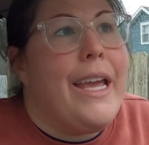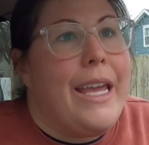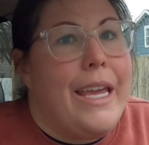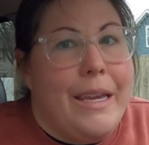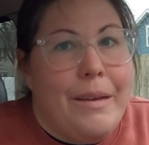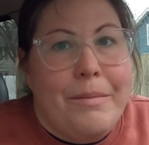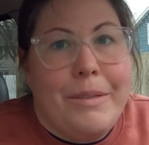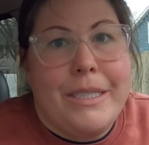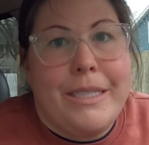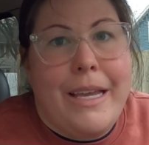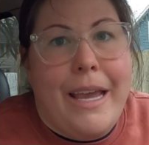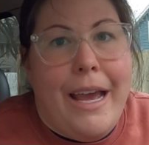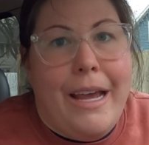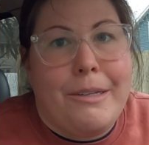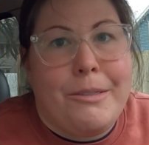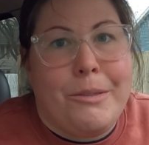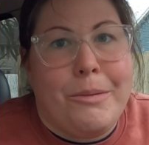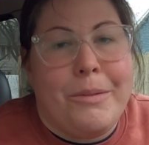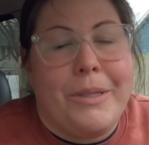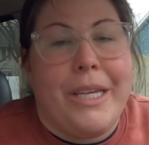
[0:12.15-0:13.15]
It was
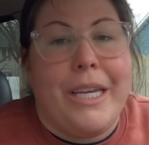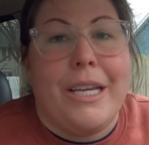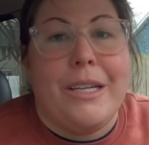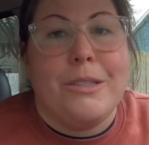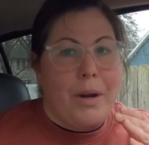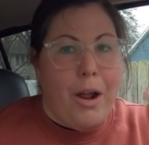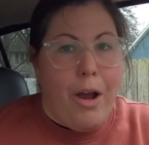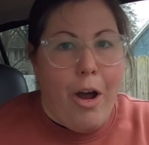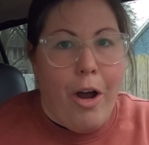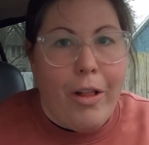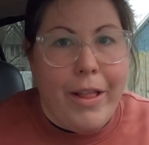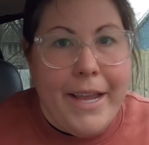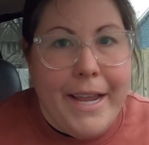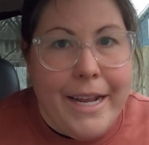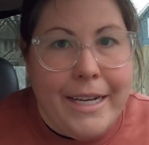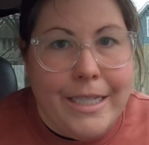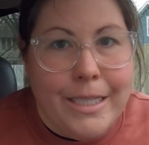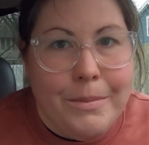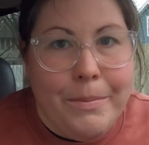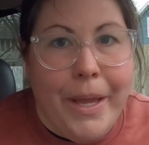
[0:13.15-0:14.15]
cash only, but all I
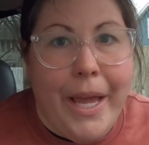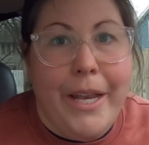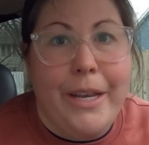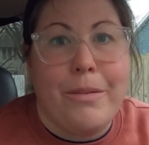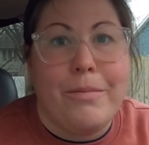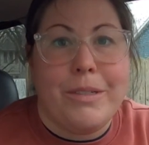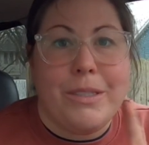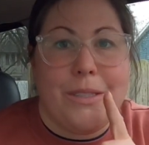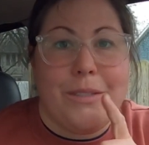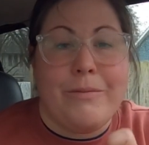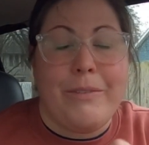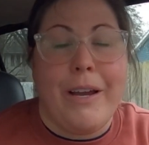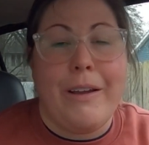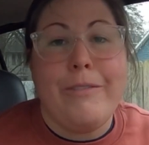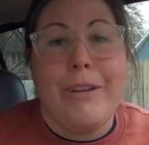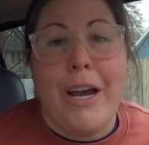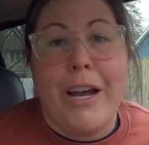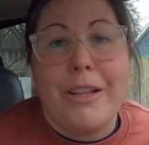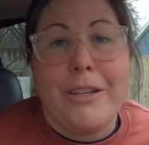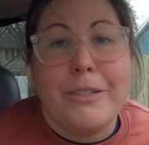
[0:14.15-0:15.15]
had to spend was the
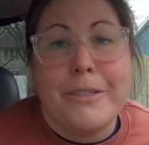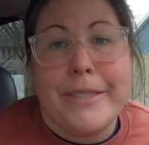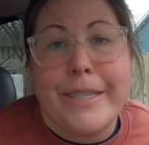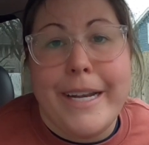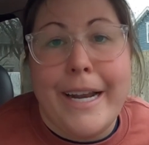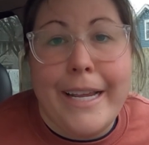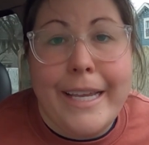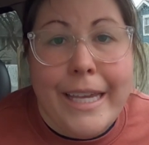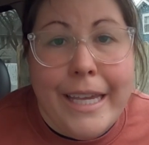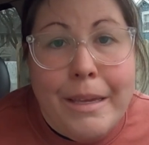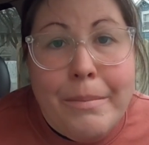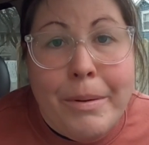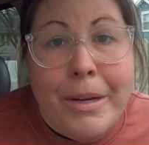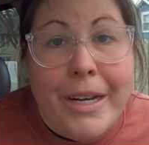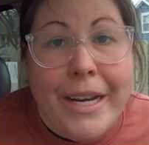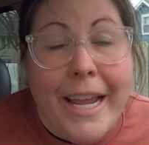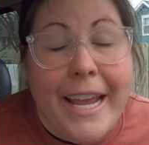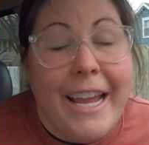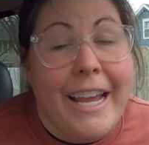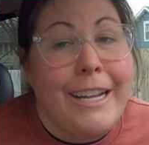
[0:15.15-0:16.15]
$5 that I keep
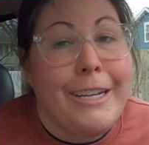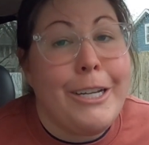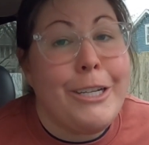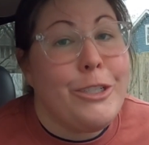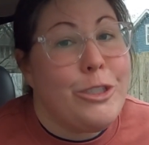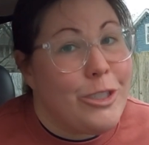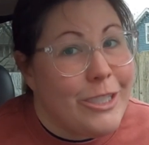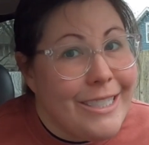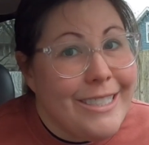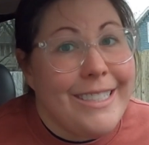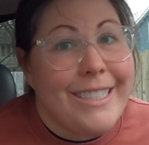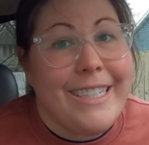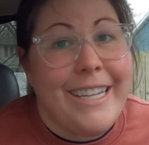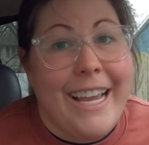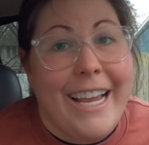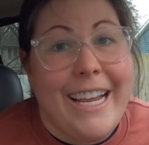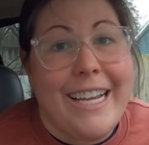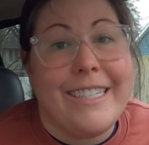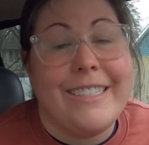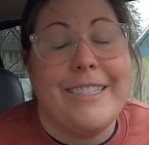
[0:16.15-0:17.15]
on hand just in
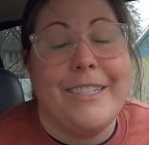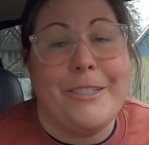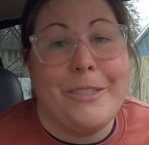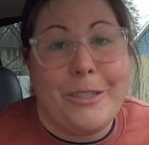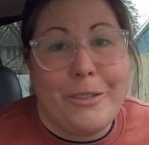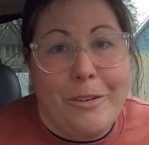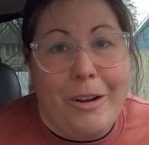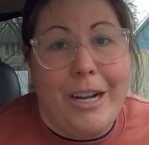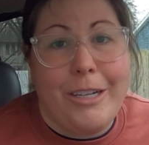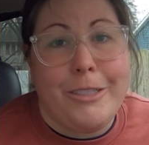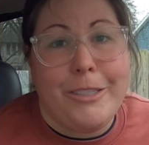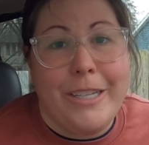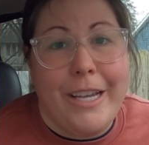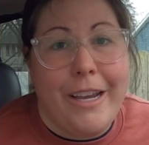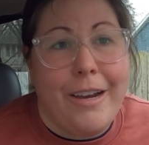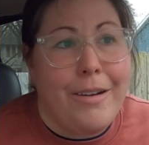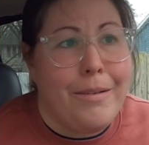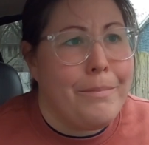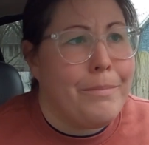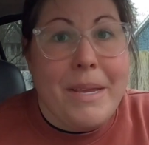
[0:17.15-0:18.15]
case there's a garage
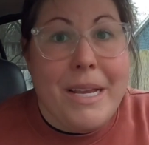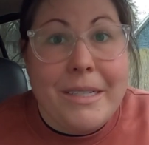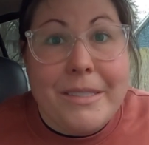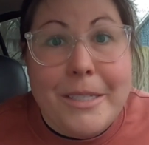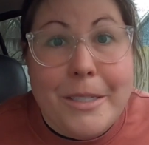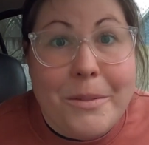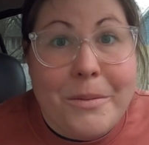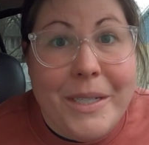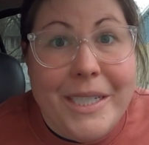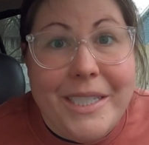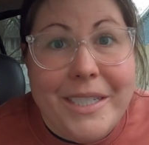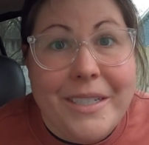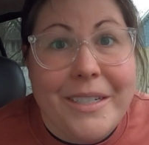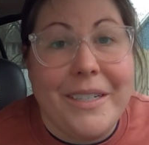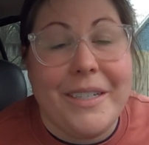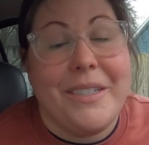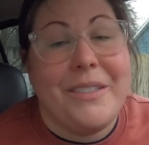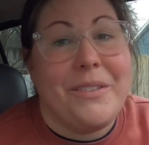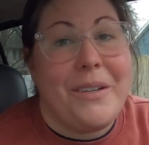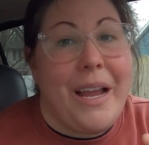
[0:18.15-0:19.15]
sale. Because it's
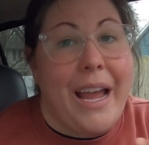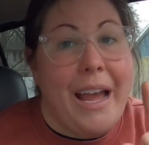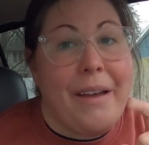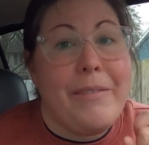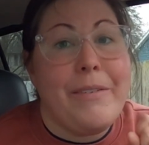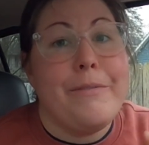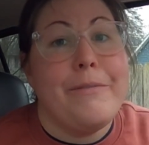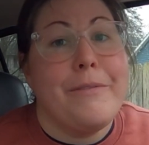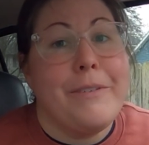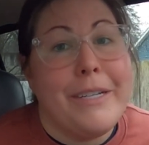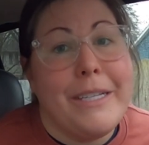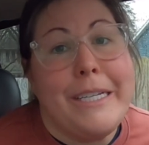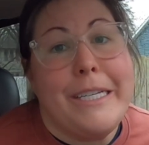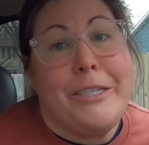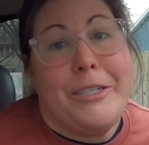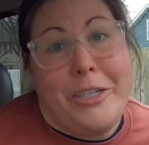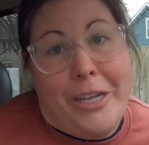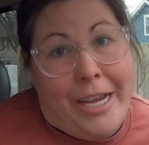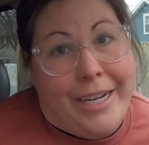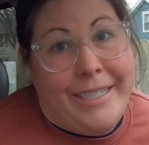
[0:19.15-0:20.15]
winter, so I haven't really
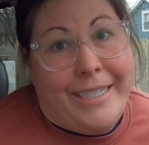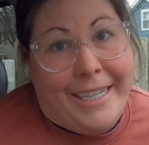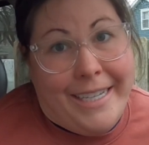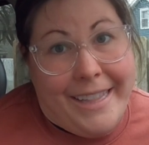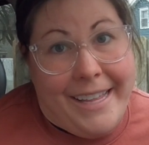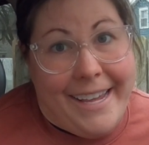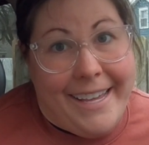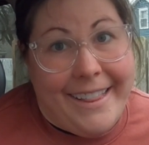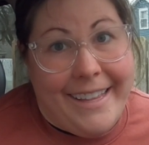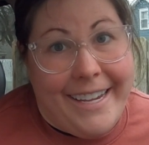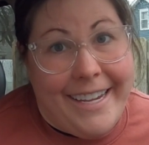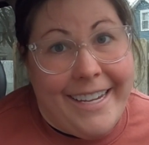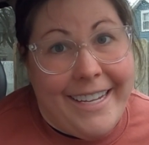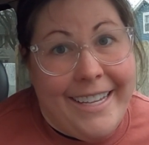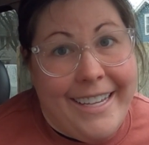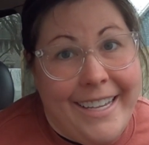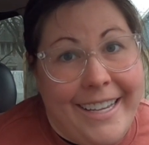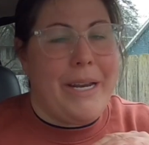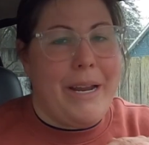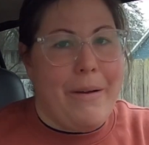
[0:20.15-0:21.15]
checked it lately.
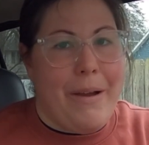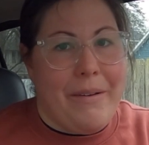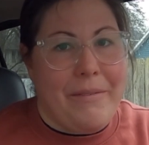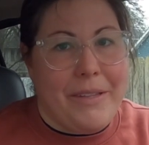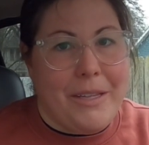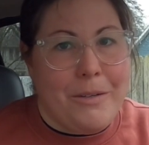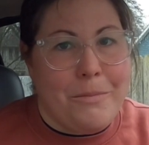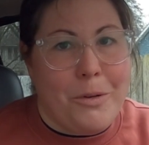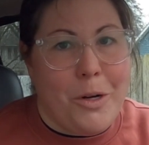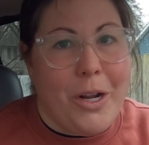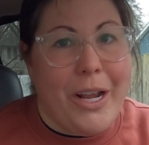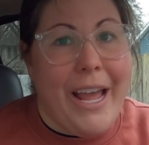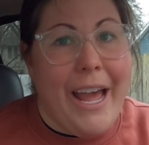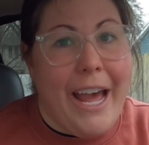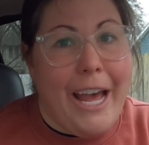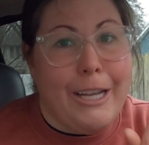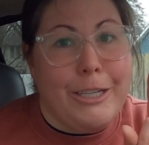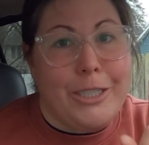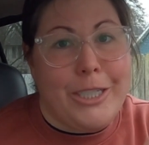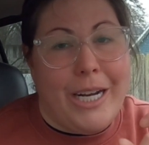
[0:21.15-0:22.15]
But now I have a little more
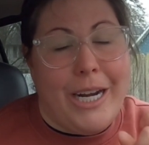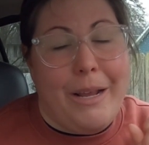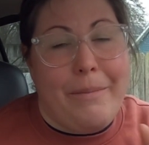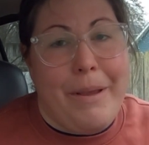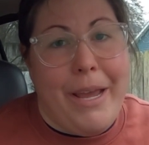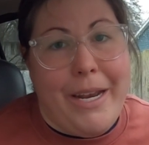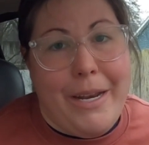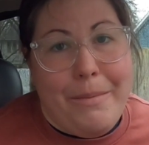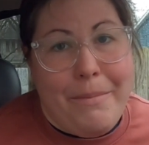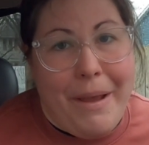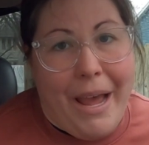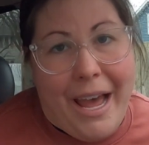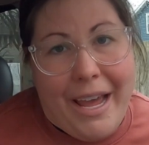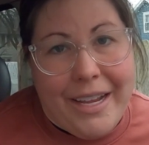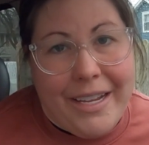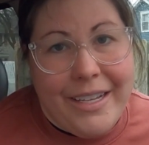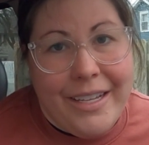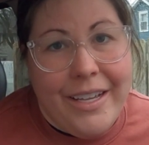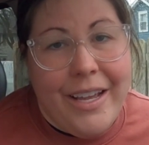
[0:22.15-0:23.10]
cash and I'm headed back.